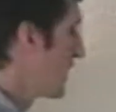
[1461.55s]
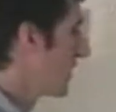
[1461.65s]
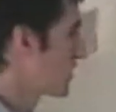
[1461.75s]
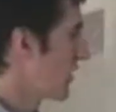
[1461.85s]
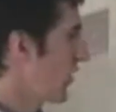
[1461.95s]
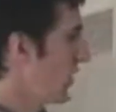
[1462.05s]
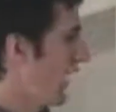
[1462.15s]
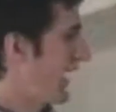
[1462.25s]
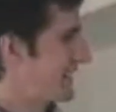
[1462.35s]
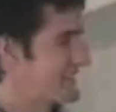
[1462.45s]
So
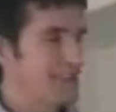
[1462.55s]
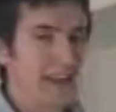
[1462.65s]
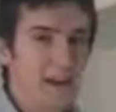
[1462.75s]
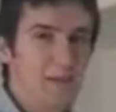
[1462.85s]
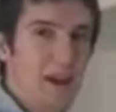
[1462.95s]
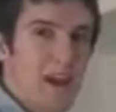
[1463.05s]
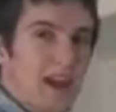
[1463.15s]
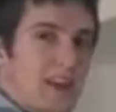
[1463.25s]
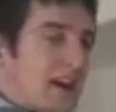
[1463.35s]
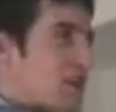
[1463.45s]
I slam my
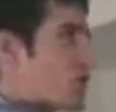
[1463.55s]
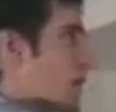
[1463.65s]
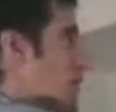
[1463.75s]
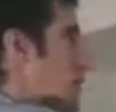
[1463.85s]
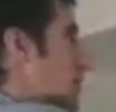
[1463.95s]
hand, I drop it